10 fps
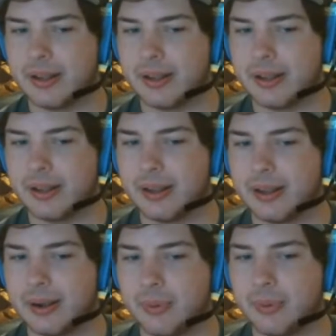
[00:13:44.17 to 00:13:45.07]
once he's
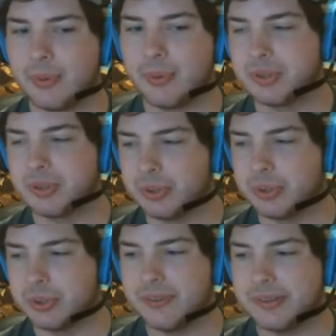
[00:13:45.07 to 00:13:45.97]
cooled off and
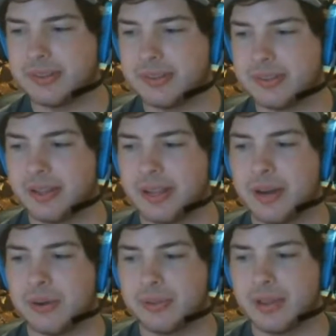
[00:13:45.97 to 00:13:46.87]
stuff. Like
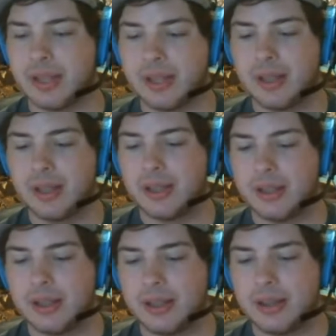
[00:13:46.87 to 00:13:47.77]
he
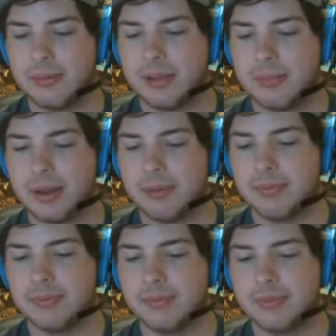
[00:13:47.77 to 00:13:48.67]
may still
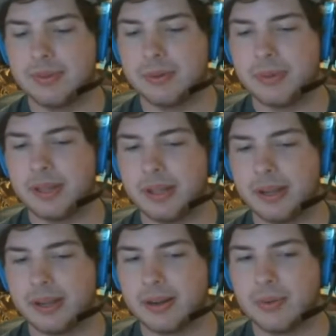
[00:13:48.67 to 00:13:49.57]
be like,
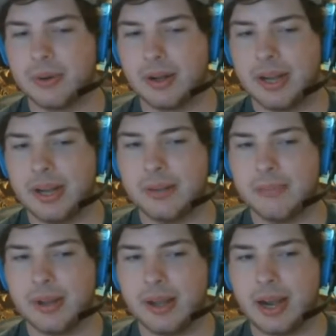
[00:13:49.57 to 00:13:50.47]
well,
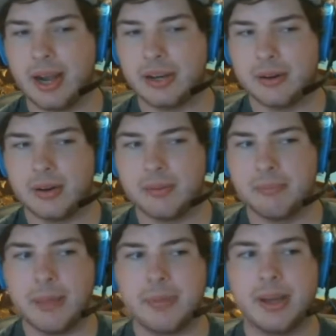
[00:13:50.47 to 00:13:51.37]
maybe I shouldn't
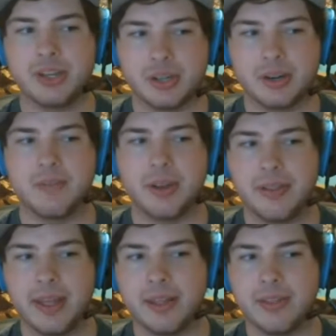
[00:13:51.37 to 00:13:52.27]
have done that I
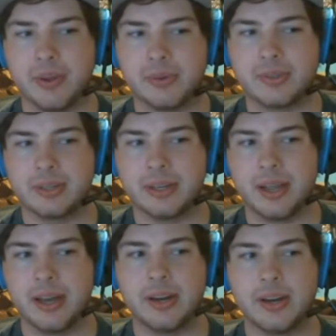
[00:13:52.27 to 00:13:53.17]
didn't know it
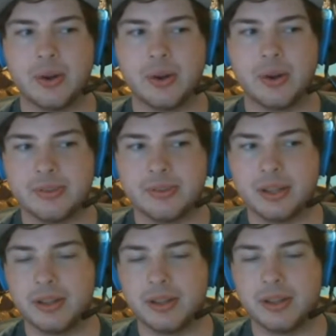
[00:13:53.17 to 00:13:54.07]
was in those
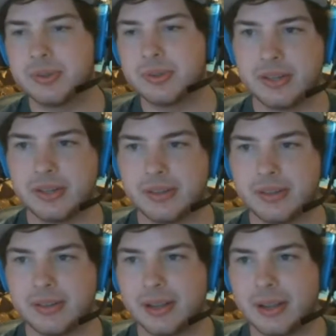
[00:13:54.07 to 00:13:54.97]
conditions.
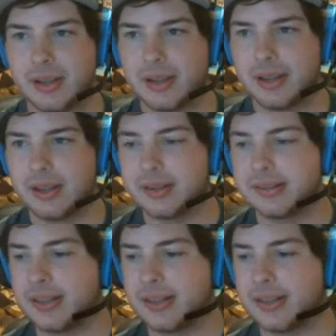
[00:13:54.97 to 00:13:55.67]
Because I think that's